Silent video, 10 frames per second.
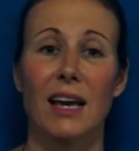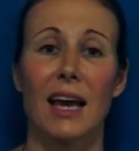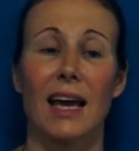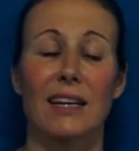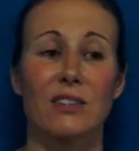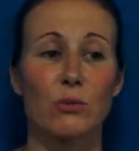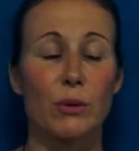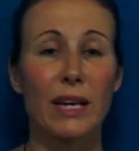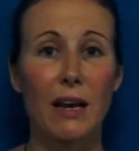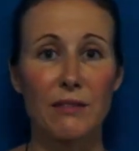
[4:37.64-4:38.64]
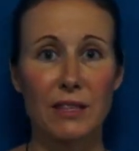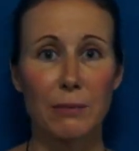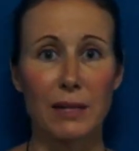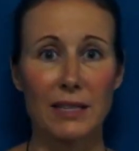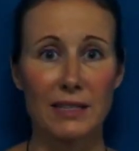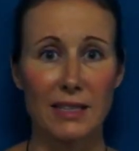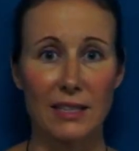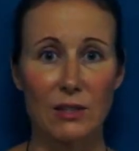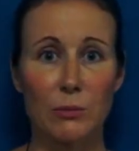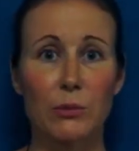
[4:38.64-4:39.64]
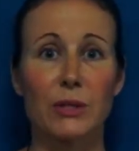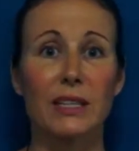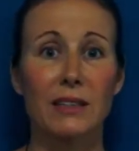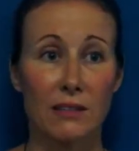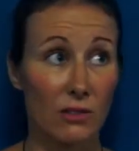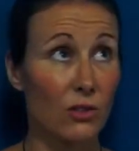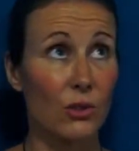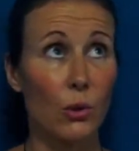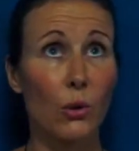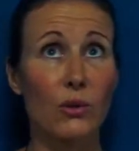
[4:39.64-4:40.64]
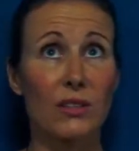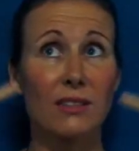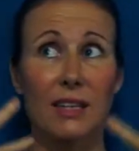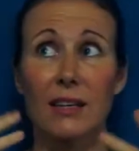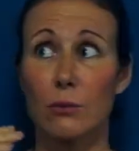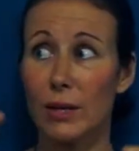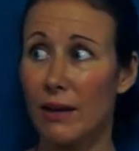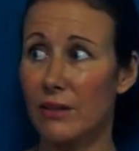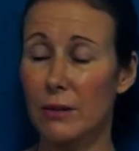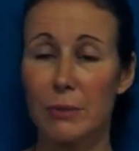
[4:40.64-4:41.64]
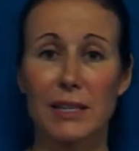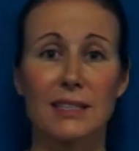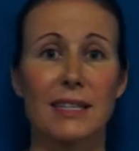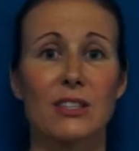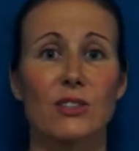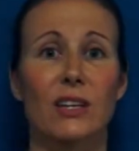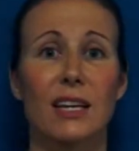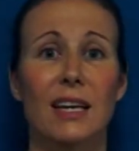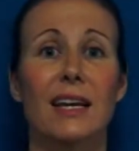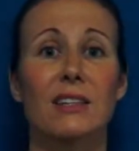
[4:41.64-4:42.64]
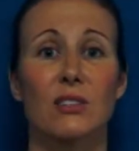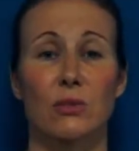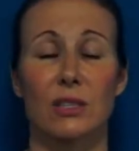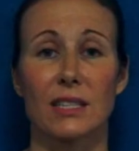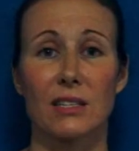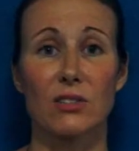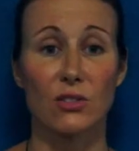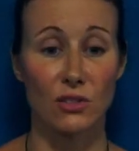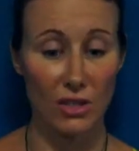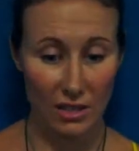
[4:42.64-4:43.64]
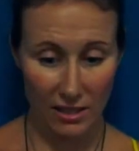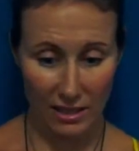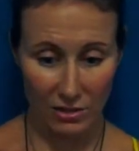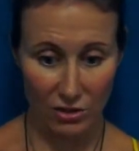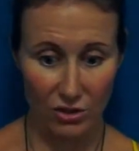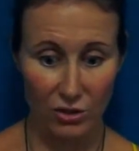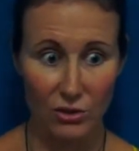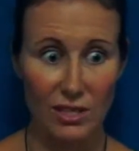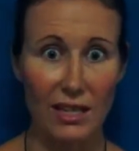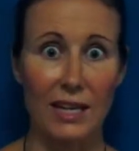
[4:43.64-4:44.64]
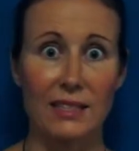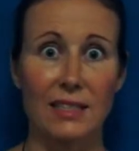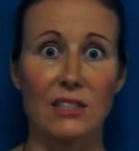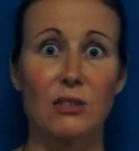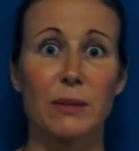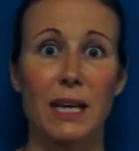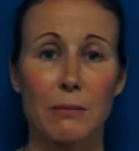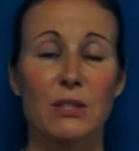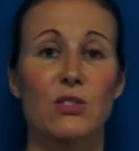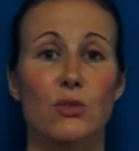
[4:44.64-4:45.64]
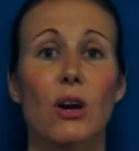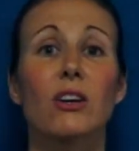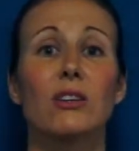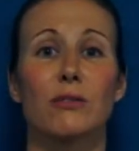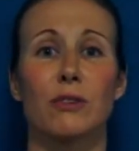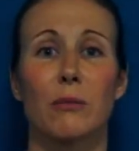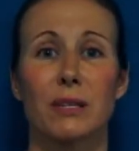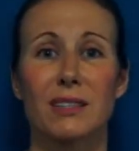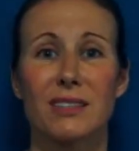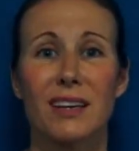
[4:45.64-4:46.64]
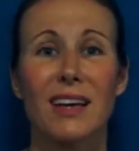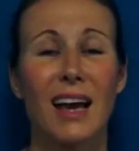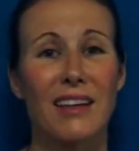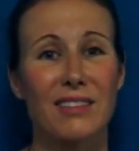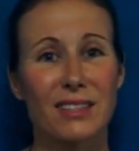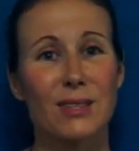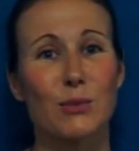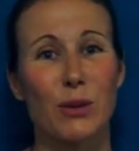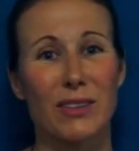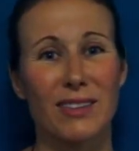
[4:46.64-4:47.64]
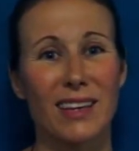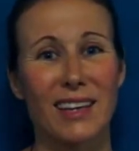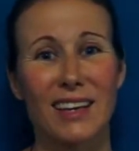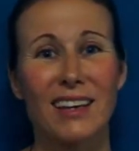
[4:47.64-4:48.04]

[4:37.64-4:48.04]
And we have the ability to call this in. We have the ability to connect to it and to utilize it and to become stronger from it. And this is what the